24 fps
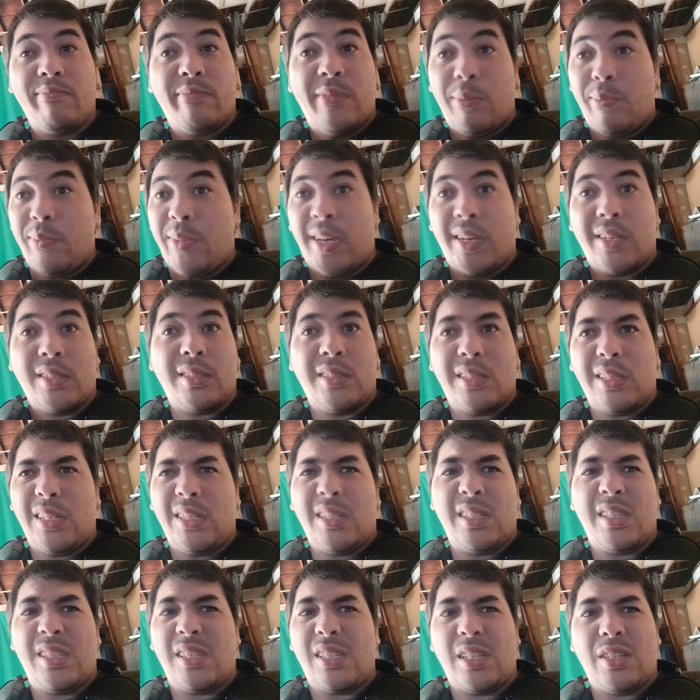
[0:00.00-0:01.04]
the past
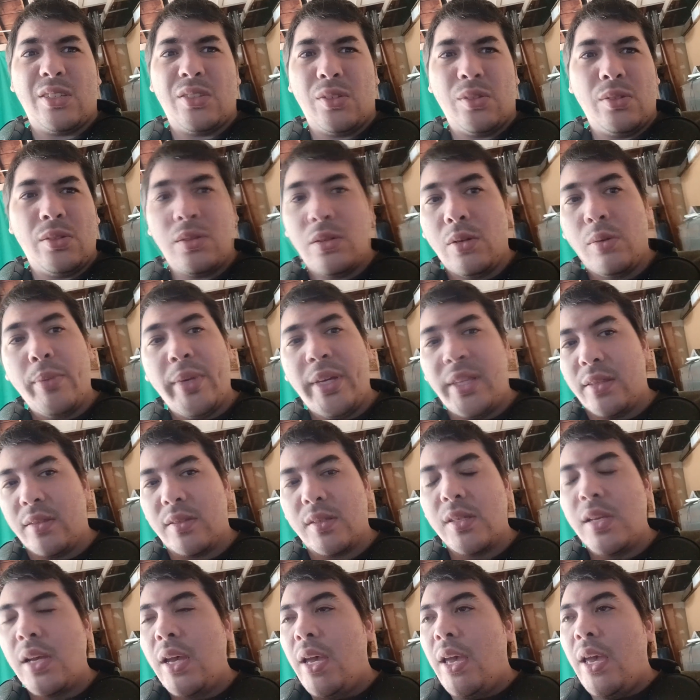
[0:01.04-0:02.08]
like six or so
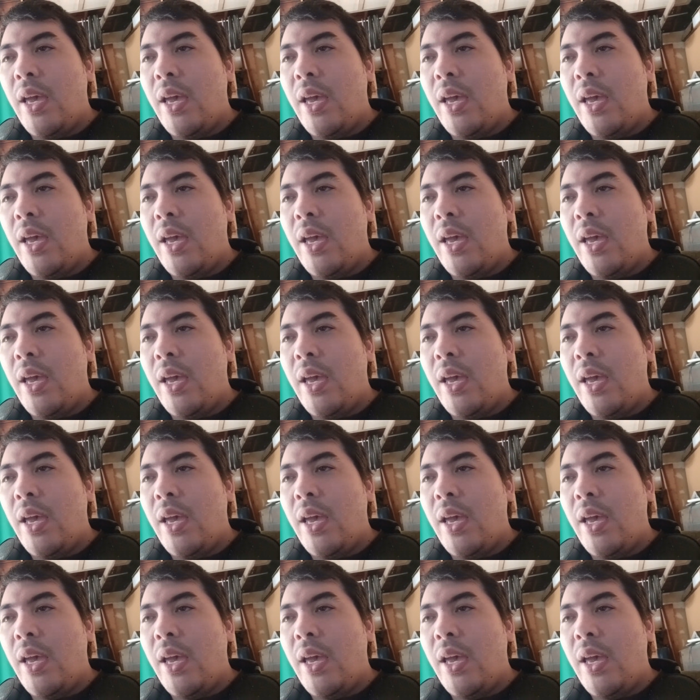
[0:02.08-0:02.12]
months.